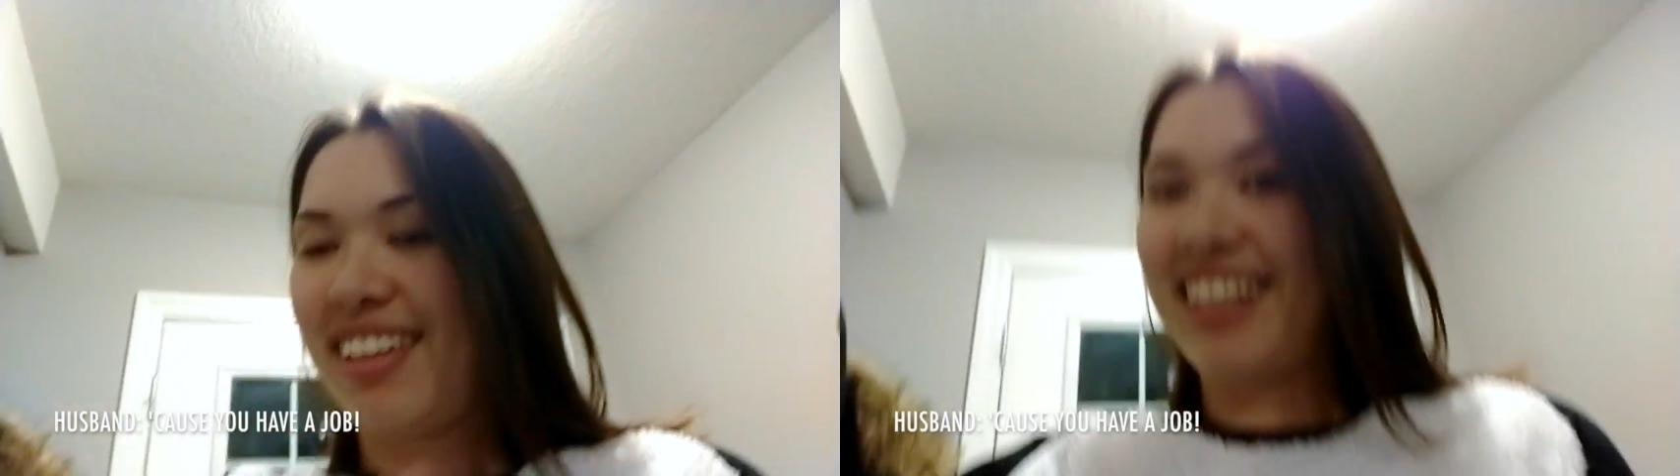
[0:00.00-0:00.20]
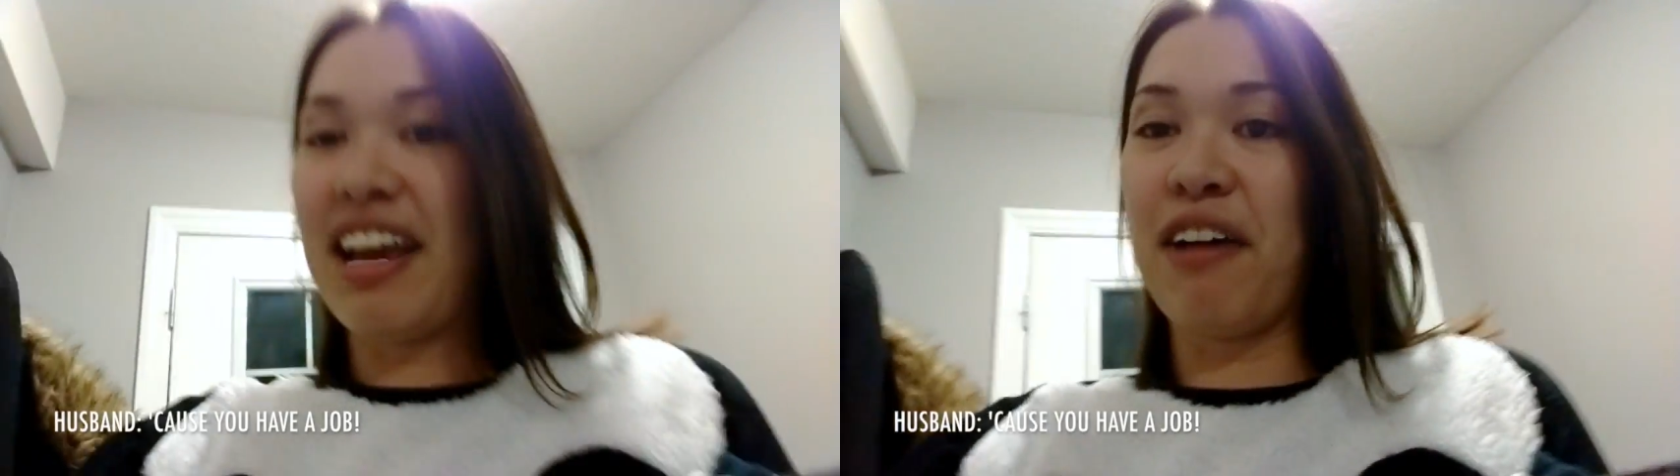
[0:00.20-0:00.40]

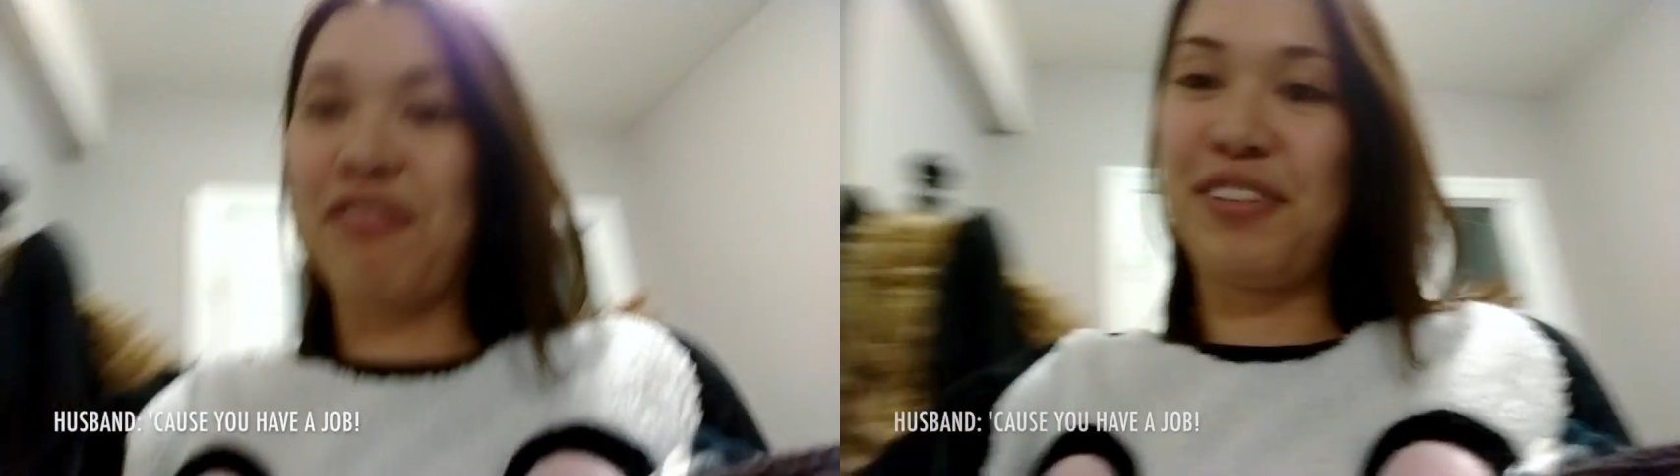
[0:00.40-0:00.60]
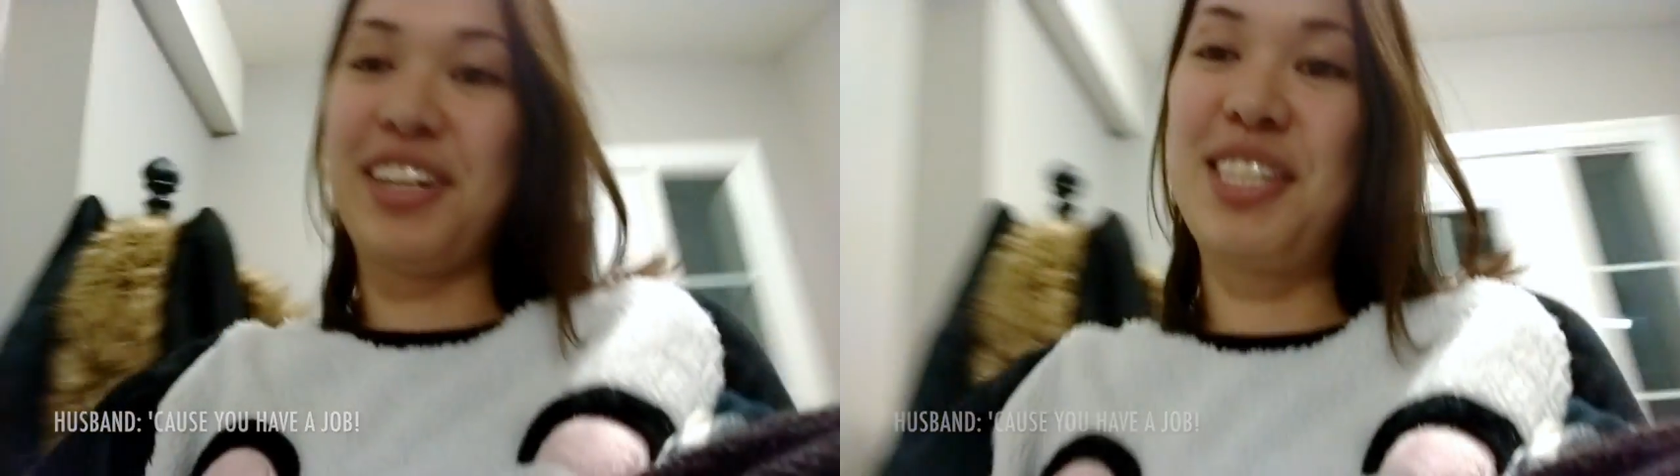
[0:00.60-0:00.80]

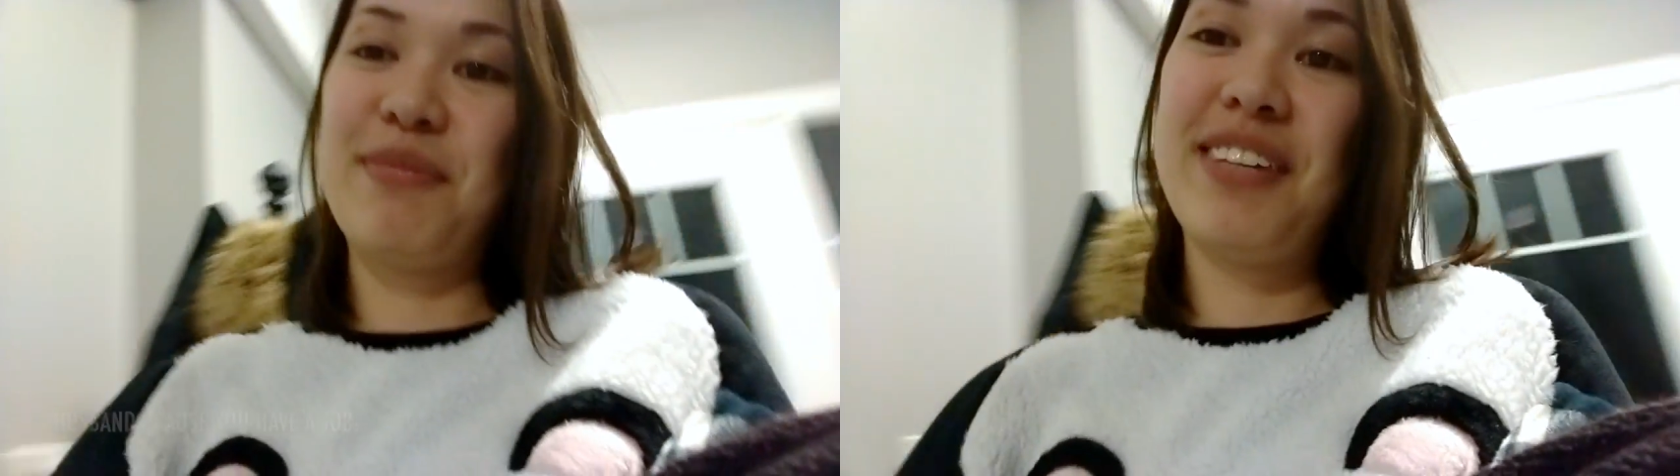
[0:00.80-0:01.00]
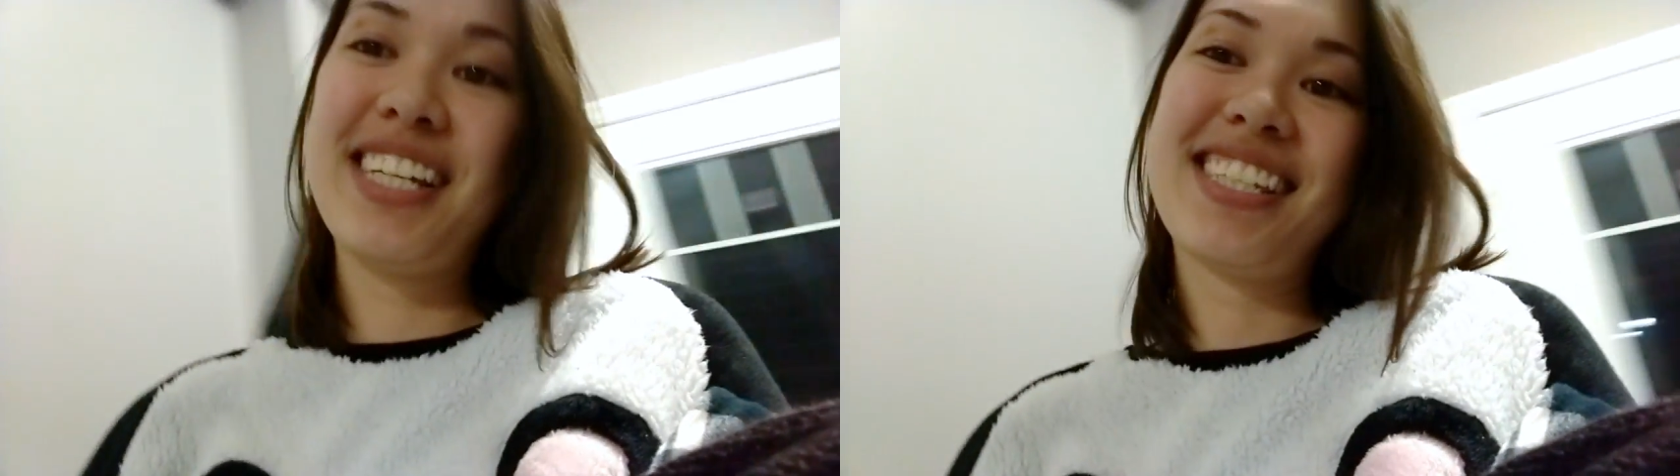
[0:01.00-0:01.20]
enough
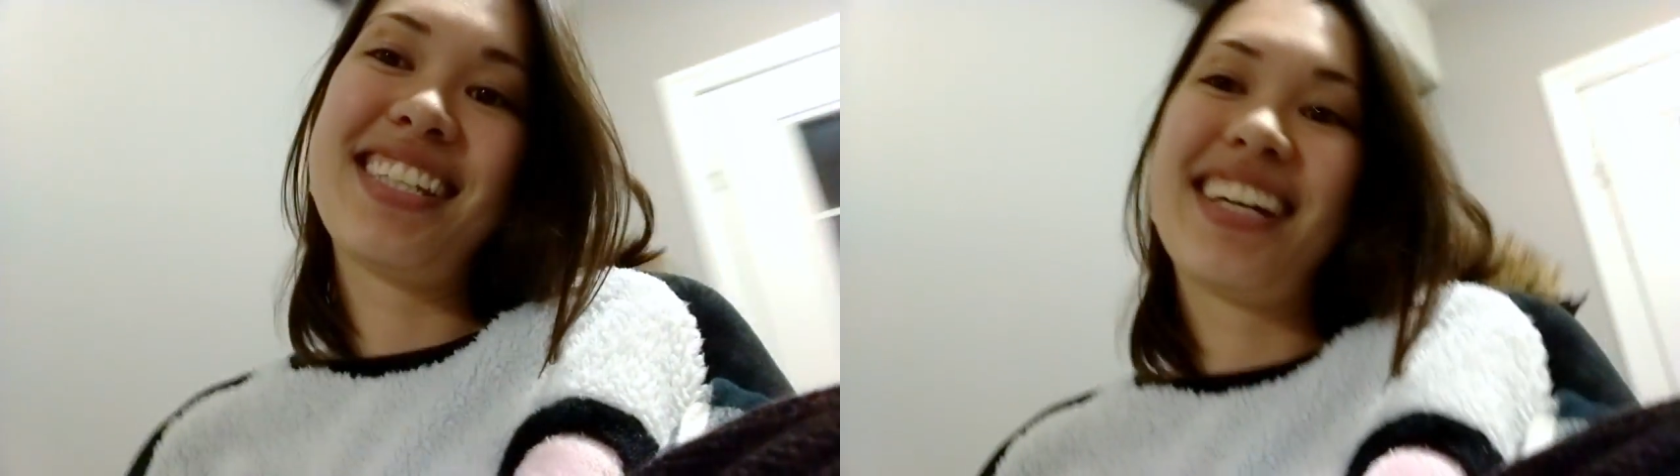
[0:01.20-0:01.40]
Christmas